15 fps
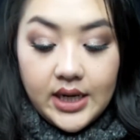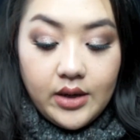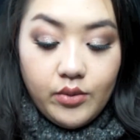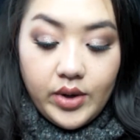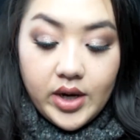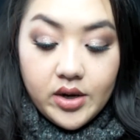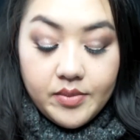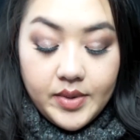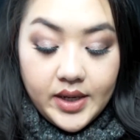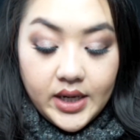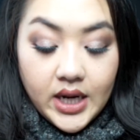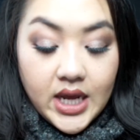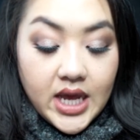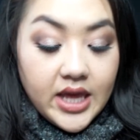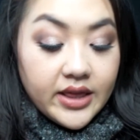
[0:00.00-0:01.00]
that I wear.
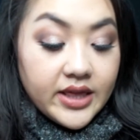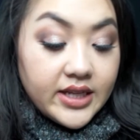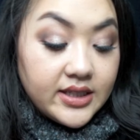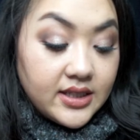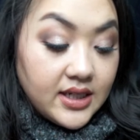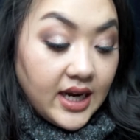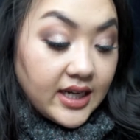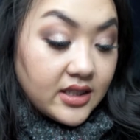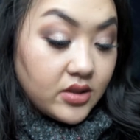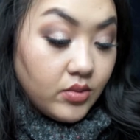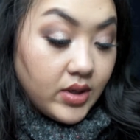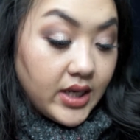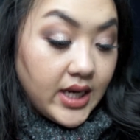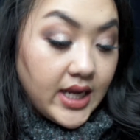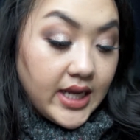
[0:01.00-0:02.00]
But this next
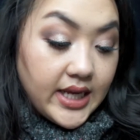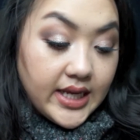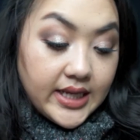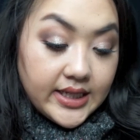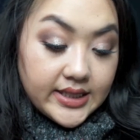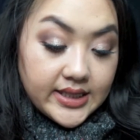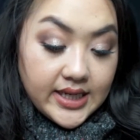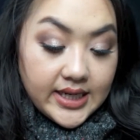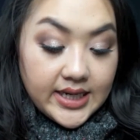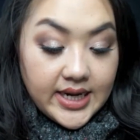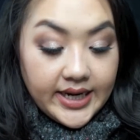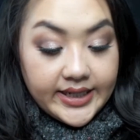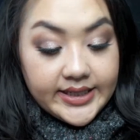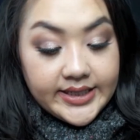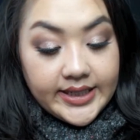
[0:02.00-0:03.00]
one is
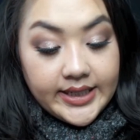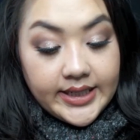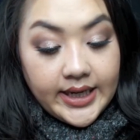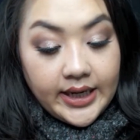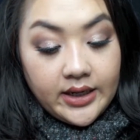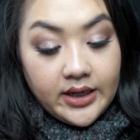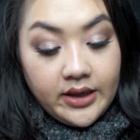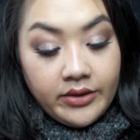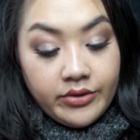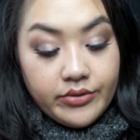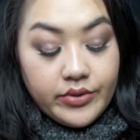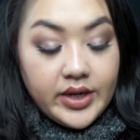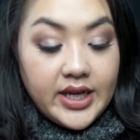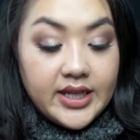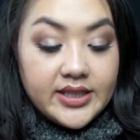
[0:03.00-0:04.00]

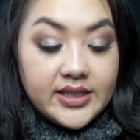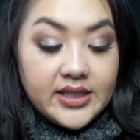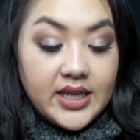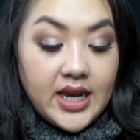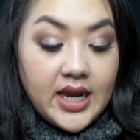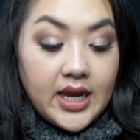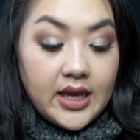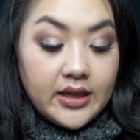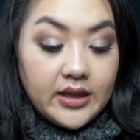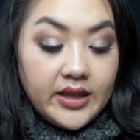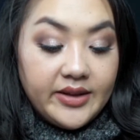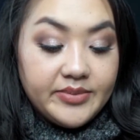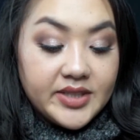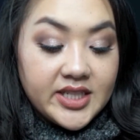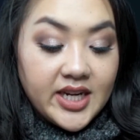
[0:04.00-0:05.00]
1993. It's a
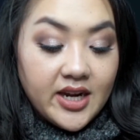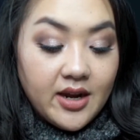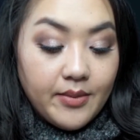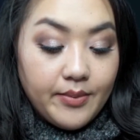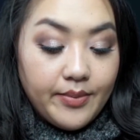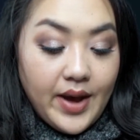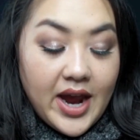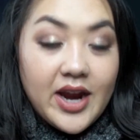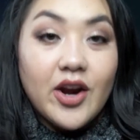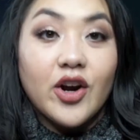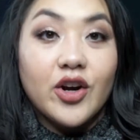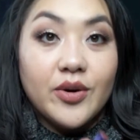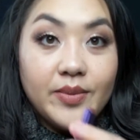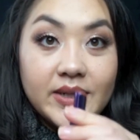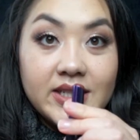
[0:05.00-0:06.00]
lipstick by
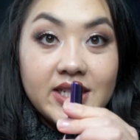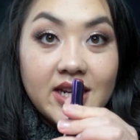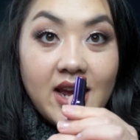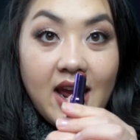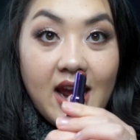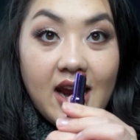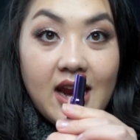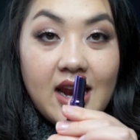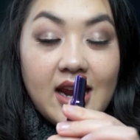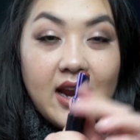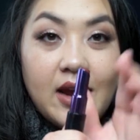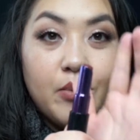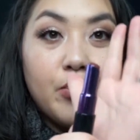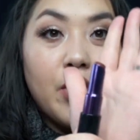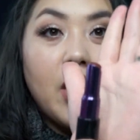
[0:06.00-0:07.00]
Urban Decay, and
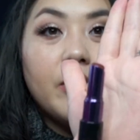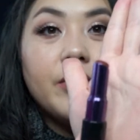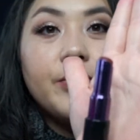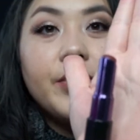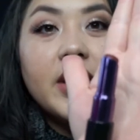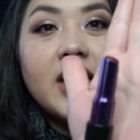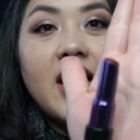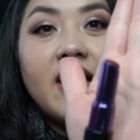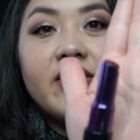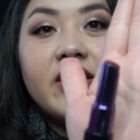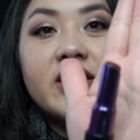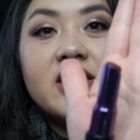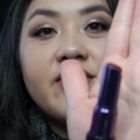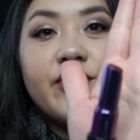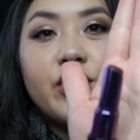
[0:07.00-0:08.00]
I probably got
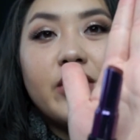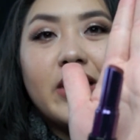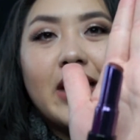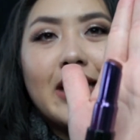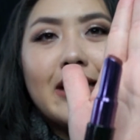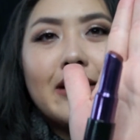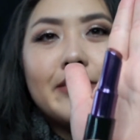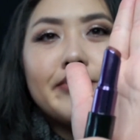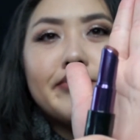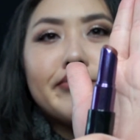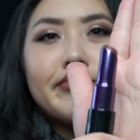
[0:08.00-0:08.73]
this for like